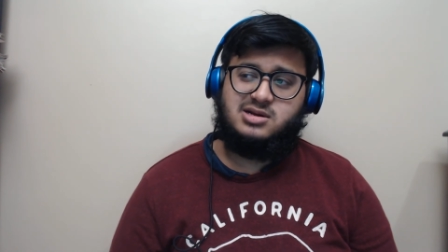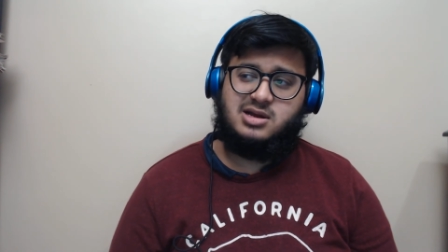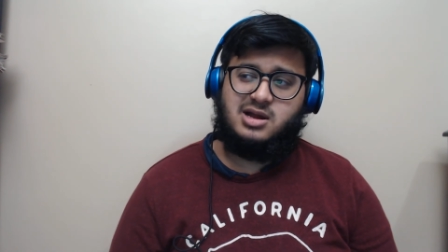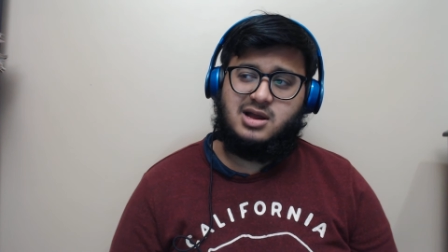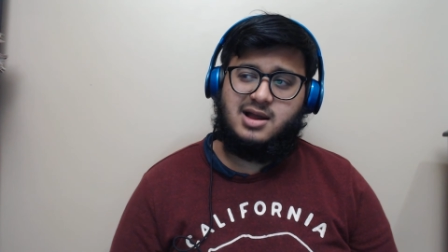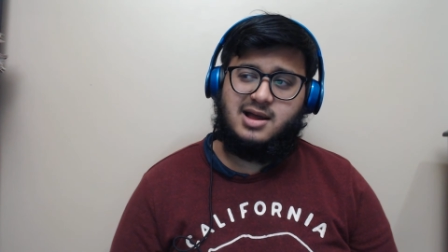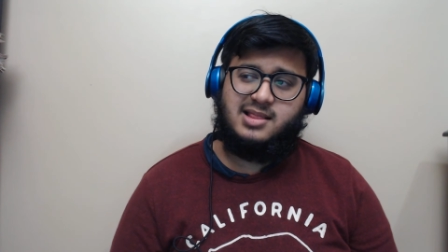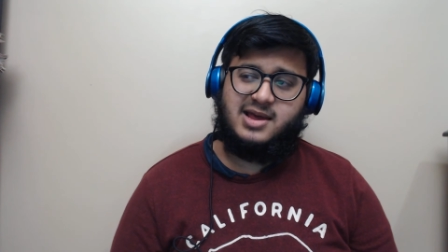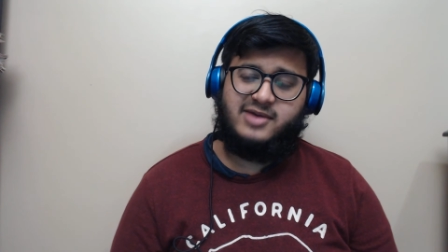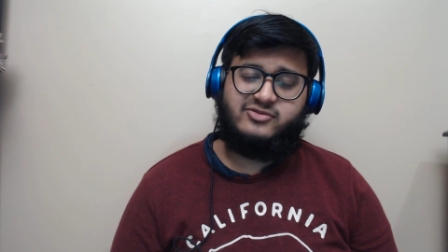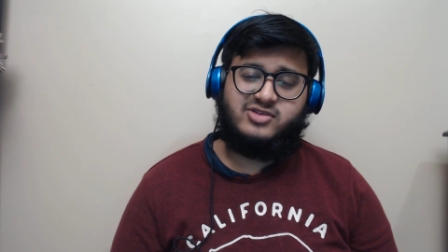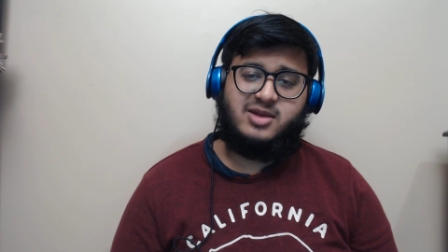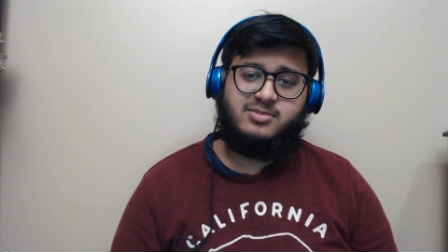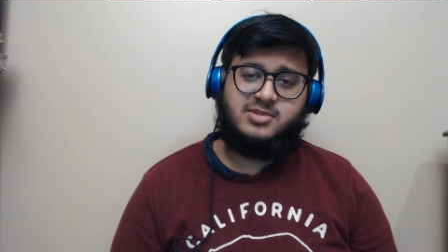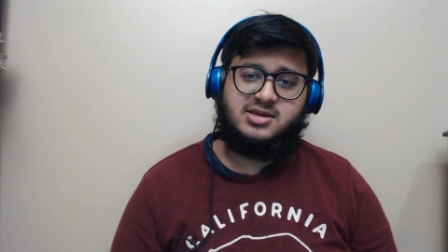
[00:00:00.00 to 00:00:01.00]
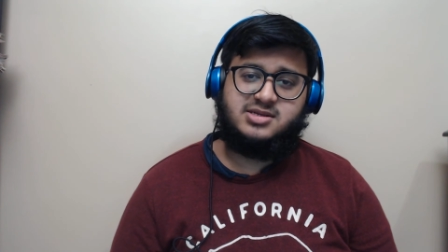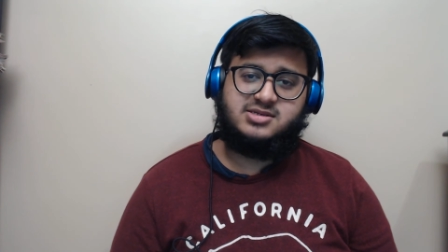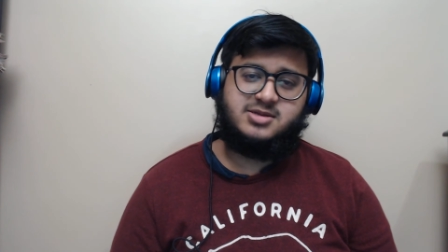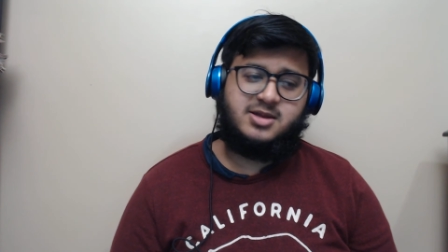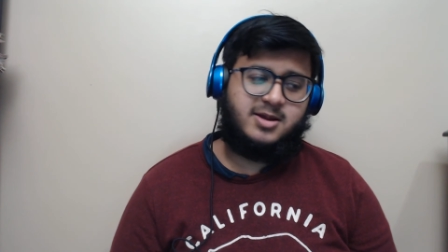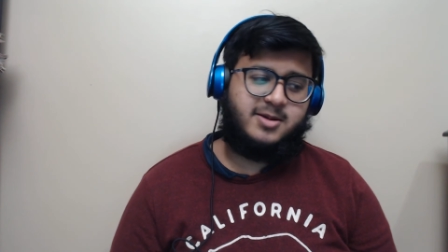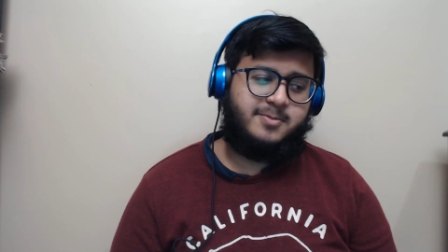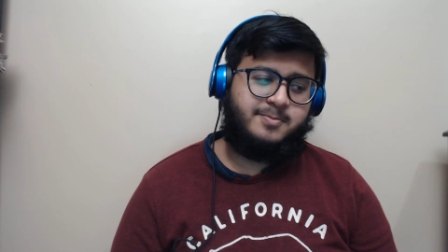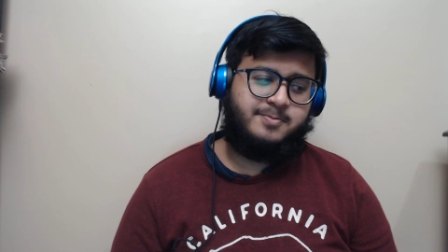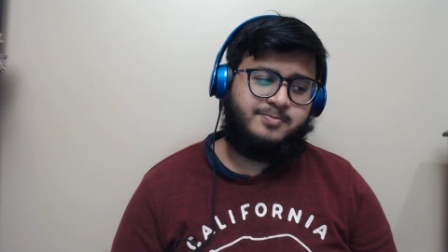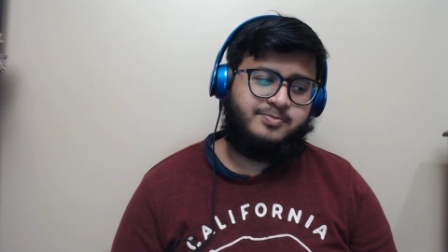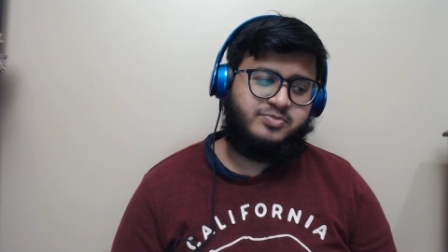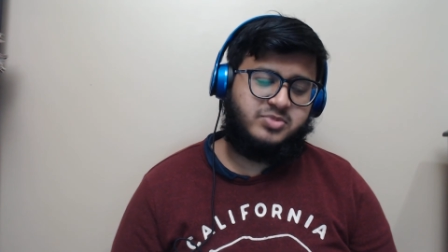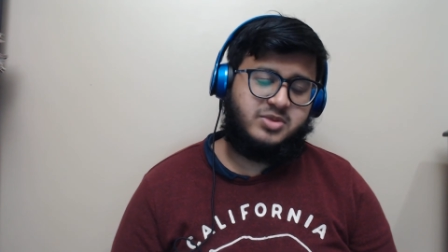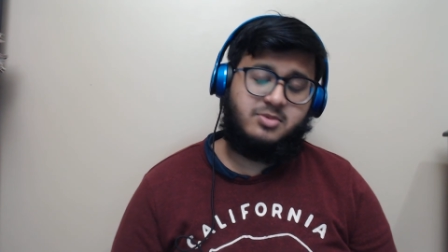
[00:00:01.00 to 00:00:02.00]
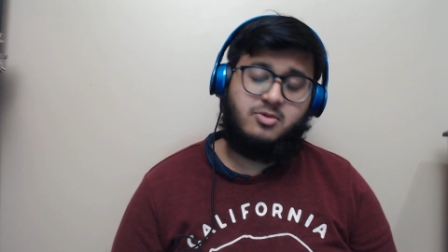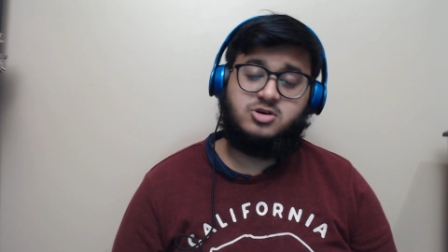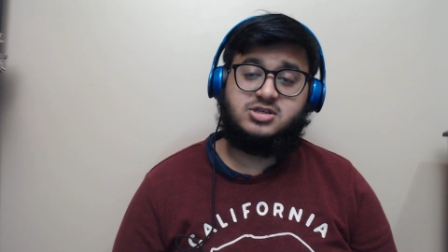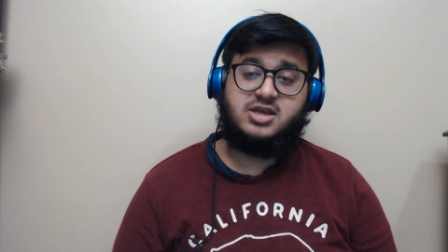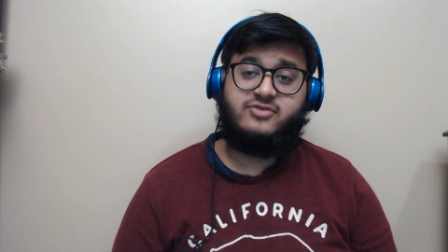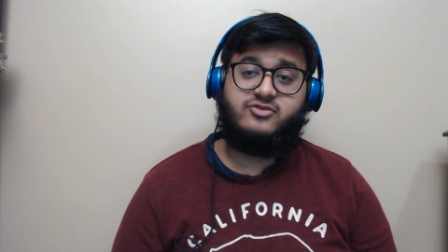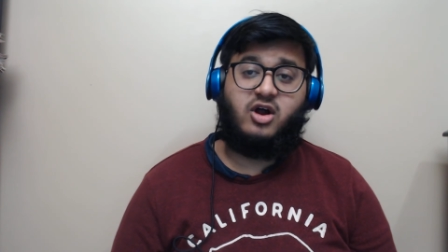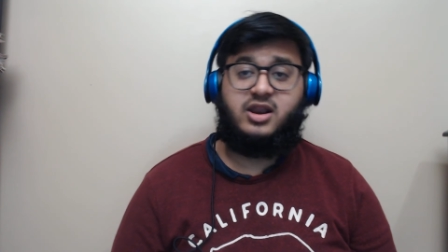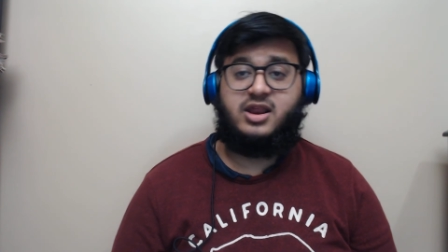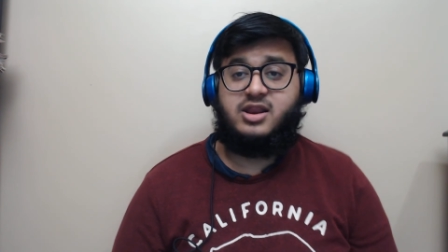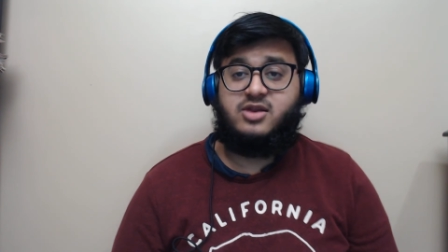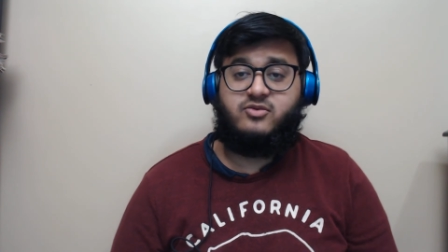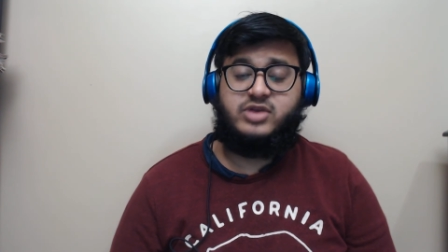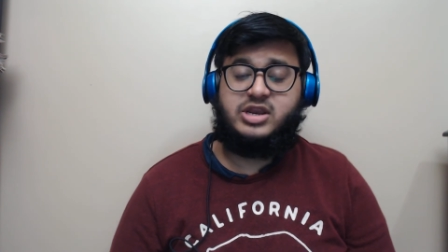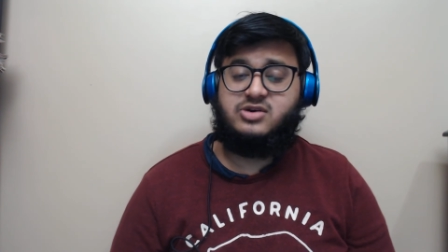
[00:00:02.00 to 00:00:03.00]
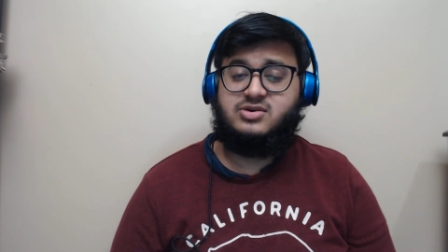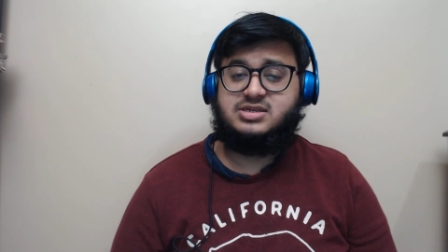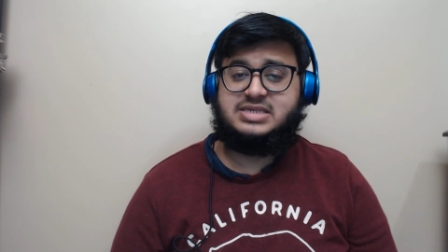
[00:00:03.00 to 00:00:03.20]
a uh, lifetime, because um, the most I've gotten in a video is